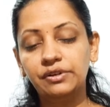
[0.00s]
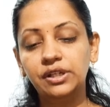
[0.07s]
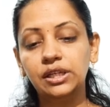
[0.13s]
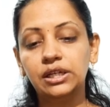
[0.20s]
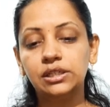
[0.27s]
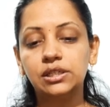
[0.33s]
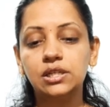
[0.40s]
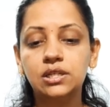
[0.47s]

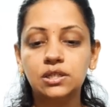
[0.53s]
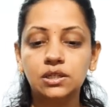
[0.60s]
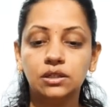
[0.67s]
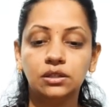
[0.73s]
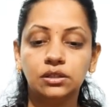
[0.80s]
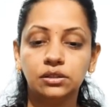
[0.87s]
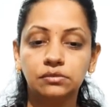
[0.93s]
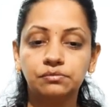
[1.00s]
there is
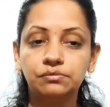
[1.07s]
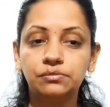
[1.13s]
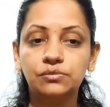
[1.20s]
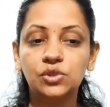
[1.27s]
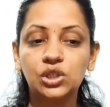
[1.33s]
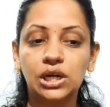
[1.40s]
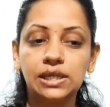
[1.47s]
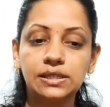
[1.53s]

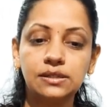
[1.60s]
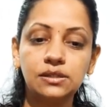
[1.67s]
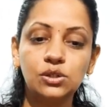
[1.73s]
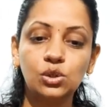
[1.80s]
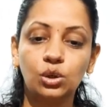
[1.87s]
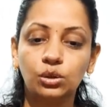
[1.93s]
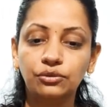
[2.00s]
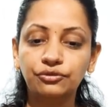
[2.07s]
chances
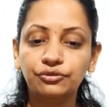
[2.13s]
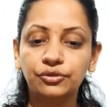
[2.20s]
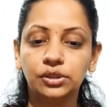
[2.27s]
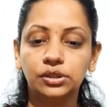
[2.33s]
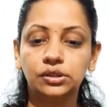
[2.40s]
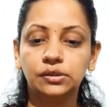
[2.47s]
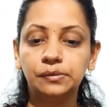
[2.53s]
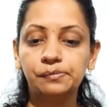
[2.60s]

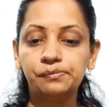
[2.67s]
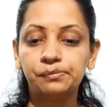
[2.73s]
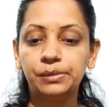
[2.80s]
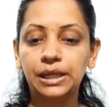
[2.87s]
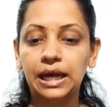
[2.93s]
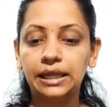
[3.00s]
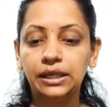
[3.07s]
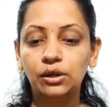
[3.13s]
of
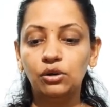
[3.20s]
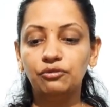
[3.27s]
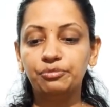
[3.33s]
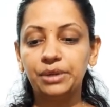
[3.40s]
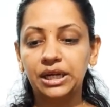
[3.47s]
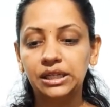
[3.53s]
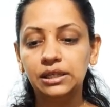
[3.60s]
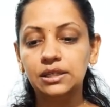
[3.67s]
planning of
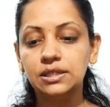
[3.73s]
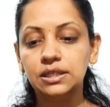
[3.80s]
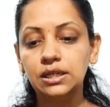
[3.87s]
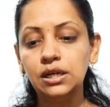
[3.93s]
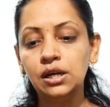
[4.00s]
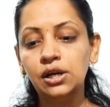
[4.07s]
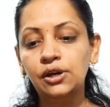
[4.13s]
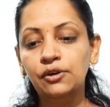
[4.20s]

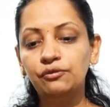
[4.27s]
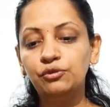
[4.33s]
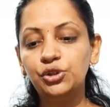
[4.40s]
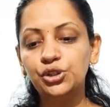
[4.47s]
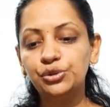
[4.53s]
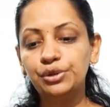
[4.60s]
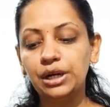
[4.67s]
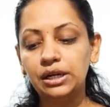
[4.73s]
pregnancy, we
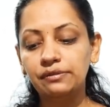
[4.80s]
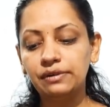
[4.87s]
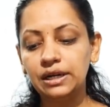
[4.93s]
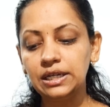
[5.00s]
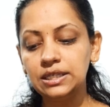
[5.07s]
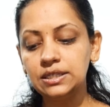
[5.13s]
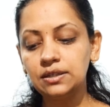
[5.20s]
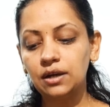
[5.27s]
should
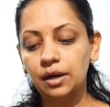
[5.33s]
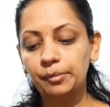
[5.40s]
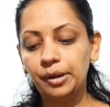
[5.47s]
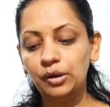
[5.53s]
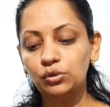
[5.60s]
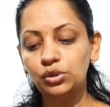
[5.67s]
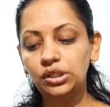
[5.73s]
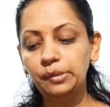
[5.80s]
advise
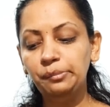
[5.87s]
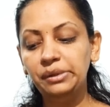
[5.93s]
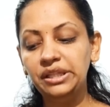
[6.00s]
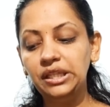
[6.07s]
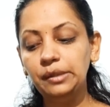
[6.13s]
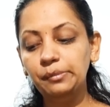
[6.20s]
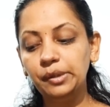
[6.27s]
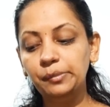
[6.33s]
about the
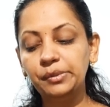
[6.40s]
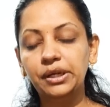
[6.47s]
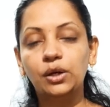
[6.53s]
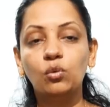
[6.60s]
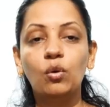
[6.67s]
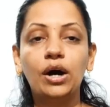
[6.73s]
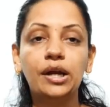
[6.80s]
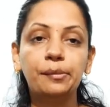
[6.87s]
minimum
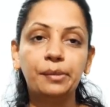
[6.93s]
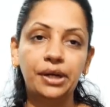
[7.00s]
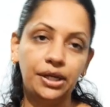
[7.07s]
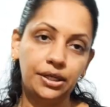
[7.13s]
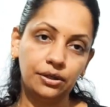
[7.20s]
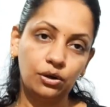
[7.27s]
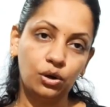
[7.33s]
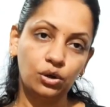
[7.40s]

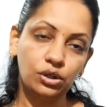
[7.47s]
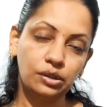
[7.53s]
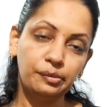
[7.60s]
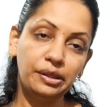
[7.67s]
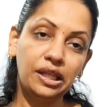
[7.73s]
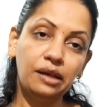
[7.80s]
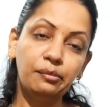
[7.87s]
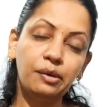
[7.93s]
requirement or the
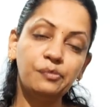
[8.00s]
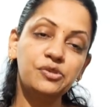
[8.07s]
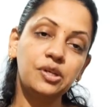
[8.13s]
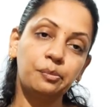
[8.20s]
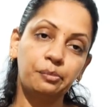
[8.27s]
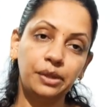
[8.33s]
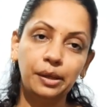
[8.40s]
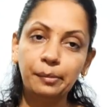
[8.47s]
minimum
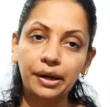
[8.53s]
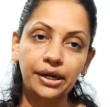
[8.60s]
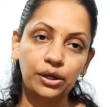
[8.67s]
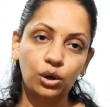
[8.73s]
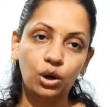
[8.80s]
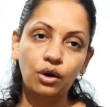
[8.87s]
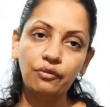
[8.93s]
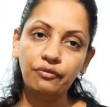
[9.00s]
supplement
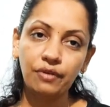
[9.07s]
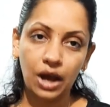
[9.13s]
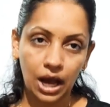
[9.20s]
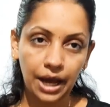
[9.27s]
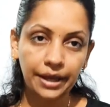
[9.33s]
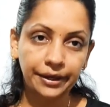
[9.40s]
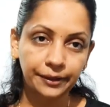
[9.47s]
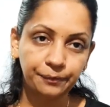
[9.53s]
of
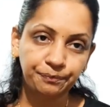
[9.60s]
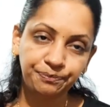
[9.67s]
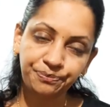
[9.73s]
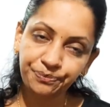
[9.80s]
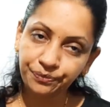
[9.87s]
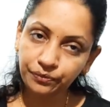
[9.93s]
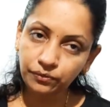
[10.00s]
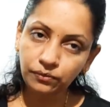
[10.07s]
iron.
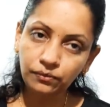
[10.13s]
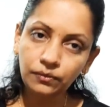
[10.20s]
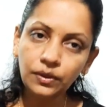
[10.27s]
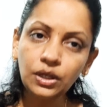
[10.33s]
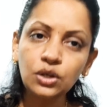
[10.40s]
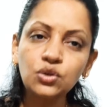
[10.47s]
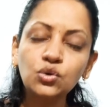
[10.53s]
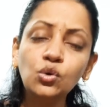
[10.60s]

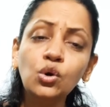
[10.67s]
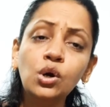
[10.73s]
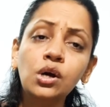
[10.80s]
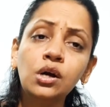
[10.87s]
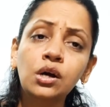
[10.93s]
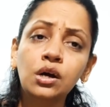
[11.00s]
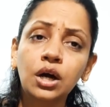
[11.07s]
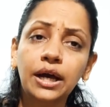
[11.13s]
So
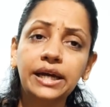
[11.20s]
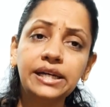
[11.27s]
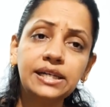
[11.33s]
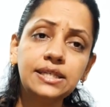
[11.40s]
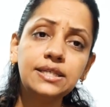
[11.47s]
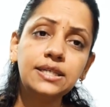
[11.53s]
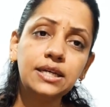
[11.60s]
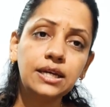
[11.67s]

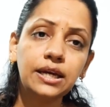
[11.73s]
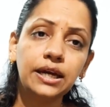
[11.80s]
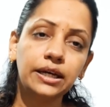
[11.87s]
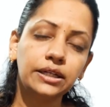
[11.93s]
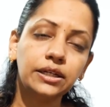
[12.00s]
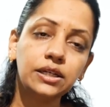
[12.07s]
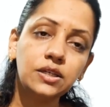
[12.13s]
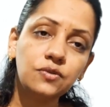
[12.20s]
ANC care
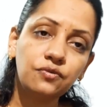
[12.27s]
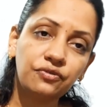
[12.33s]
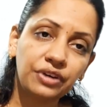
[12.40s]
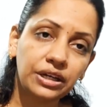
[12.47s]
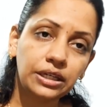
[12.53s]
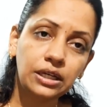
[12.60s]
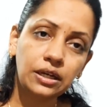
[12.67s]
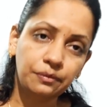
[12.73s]
is
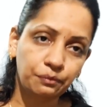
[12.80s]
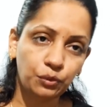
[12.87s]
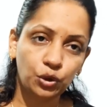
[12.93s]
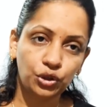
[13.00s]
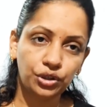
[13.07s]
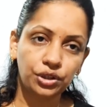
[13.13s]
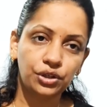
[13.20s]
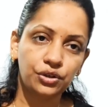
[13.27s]
very
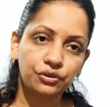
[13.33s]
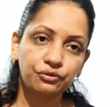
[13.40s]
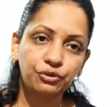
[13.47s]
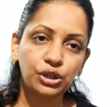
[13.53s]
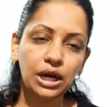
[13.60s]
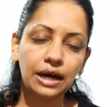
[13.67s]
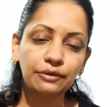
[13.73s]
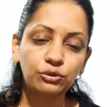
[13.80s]
important. We
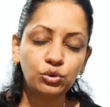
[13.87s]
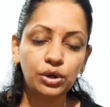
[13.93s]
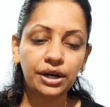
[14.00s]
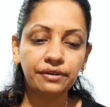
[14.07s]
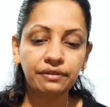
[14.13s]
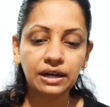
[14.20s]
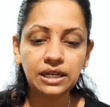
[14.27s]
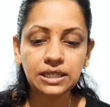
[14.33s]
have to
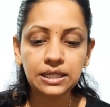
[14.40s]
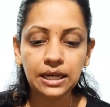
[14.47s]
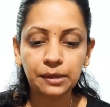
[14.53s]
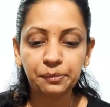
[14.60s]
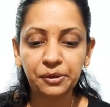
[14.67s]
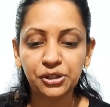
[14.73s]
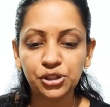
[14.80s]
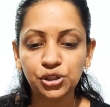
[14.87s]
advise that
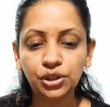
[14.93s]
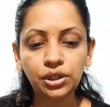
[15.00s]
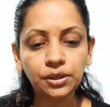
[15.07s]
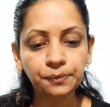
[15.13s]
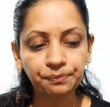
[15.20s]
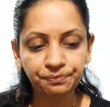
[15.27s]
patient